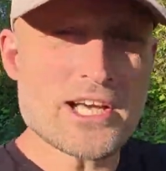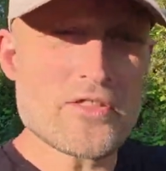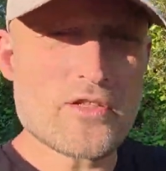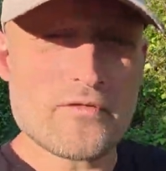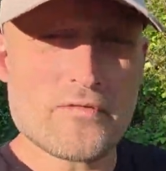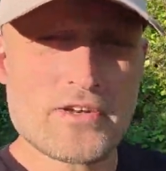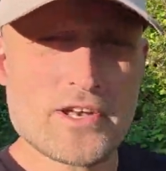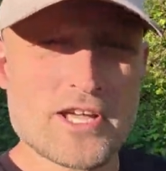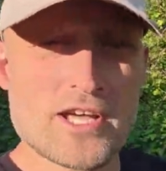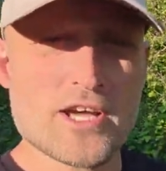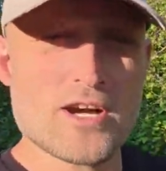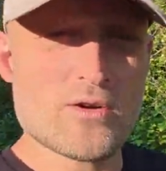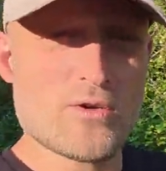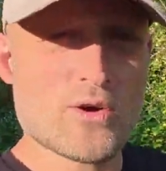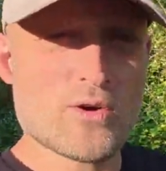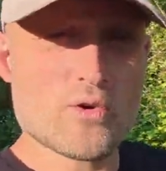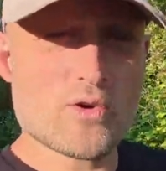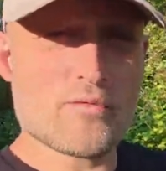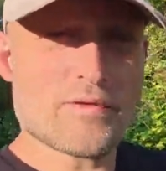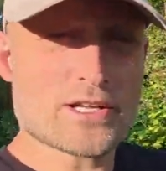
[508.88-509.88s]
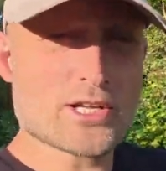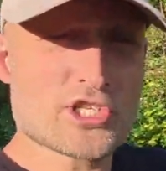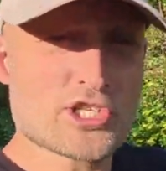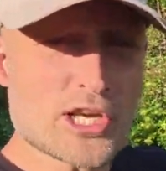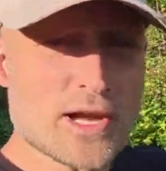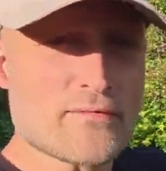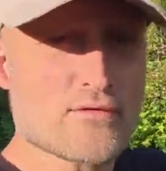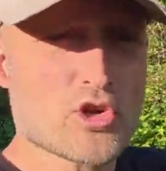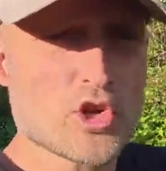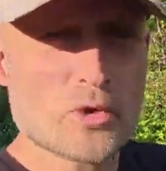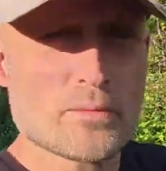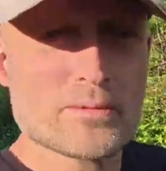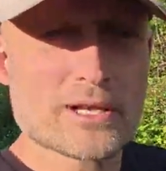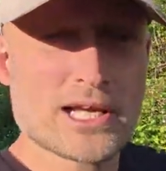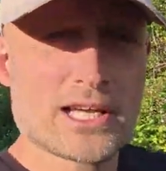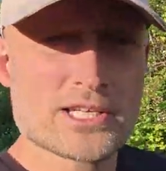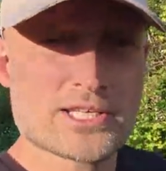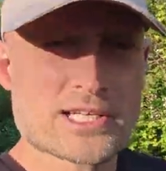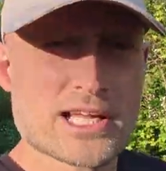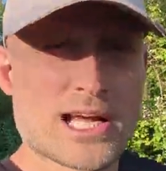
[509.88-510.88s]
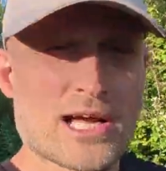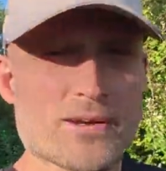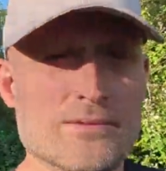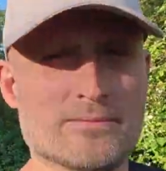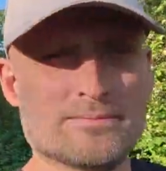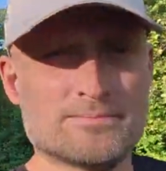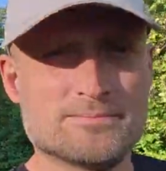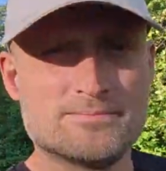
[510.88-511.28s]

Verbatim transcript: the video, we've had several updates now.